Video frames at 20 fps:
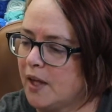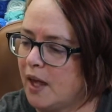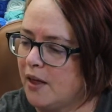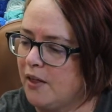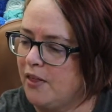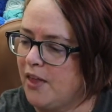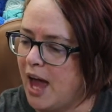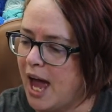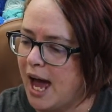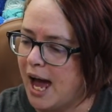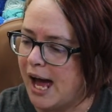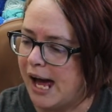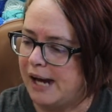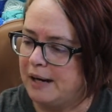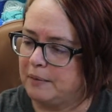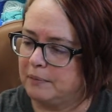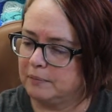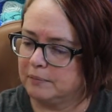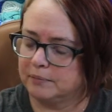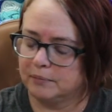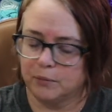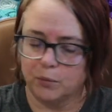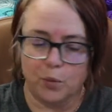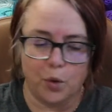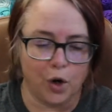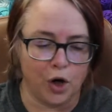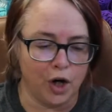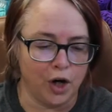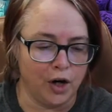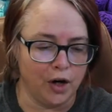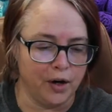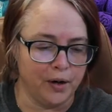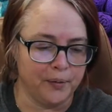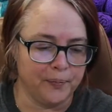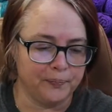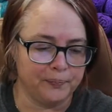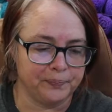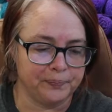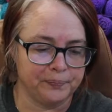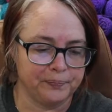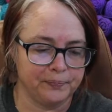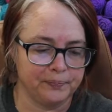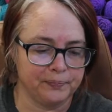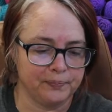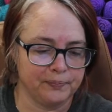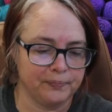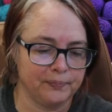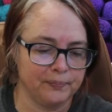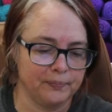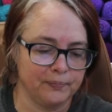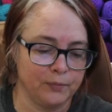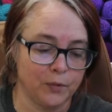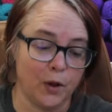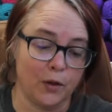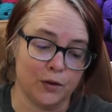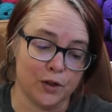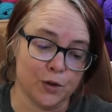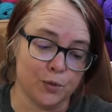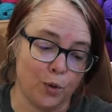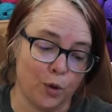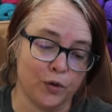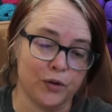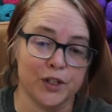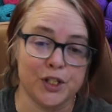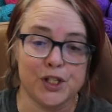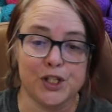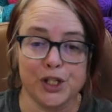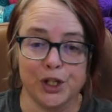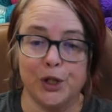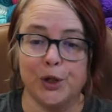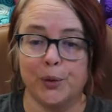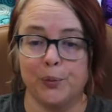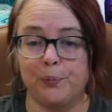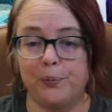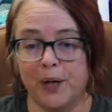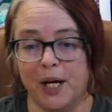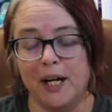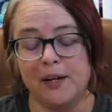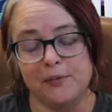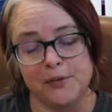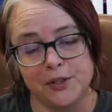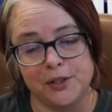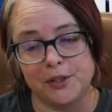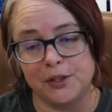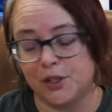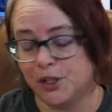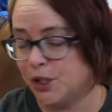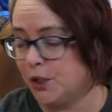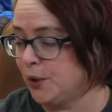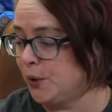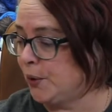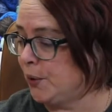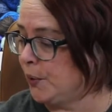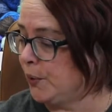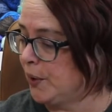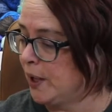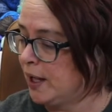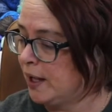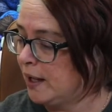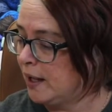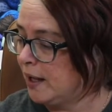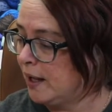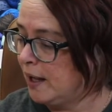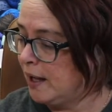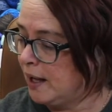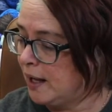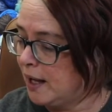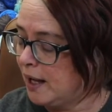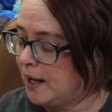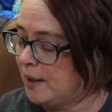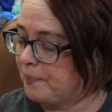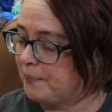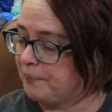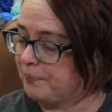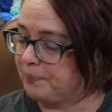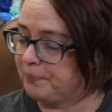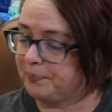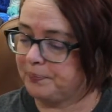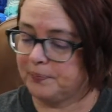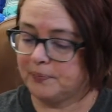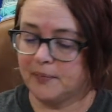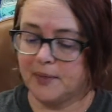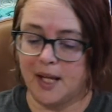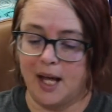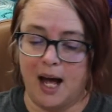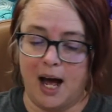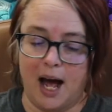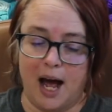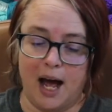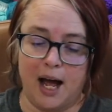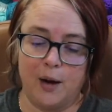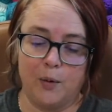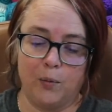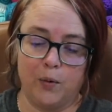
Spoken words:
that were, well, there's more than 2, but 2 I